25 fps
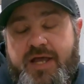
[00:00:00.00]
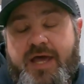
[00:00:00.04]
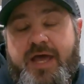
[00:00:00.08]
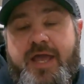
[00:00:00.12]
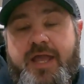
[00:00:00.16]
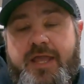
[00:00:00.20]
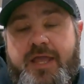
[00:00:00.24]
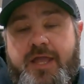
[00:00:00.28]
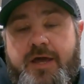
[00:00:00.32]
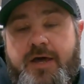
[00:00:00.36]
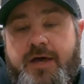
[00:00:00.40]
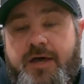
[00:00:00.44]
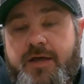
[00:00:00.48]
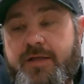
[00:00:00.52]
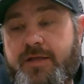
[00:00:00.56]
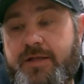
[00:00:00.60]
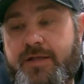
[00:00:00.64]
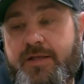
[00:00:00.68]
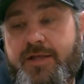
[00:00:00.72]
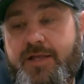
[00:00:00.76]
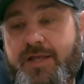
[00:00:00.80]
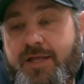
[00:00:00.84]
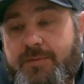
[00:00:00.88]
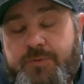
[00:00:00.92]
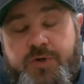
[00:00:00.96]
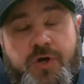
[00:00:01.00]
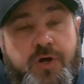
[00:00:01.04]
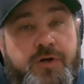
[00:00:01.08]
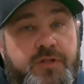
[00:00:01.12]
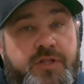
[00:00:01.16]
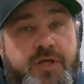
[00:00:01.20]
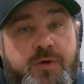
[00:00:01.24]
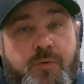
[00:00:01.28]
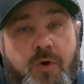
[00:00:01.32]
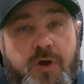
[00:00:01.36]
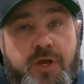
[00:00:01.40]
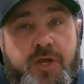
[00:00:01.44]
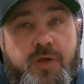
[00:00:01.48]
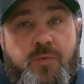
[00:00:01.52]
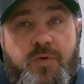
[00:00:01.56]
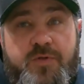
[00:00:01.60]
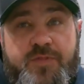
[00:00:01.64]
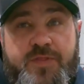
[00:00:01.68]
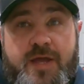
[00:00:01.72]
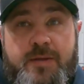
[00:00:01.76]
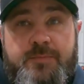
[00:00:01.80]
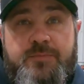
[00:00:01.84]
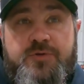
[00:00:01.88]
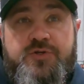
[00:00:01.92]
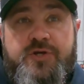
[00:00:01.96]
I'm currently working with
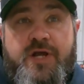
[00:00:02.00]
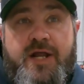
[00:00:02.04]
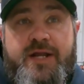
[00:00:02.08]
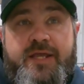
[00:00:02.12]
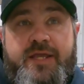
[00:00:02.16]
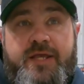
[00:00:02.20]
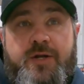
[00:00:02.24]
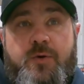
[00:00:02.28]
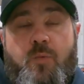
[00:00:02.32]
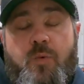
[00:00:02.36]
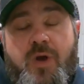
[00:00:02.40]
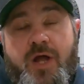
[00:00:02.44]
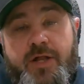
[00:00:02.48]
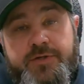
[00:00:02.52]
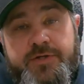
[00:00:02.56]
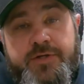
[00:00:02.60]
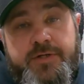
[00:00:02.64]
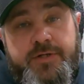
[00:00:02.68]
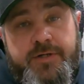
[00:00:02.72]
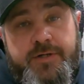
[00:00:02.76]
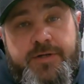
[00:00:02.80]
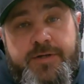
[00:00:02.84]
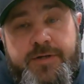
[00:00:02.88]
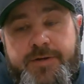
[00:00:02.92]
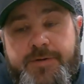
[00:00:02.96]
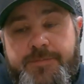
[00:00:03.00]
them to try to get a welder,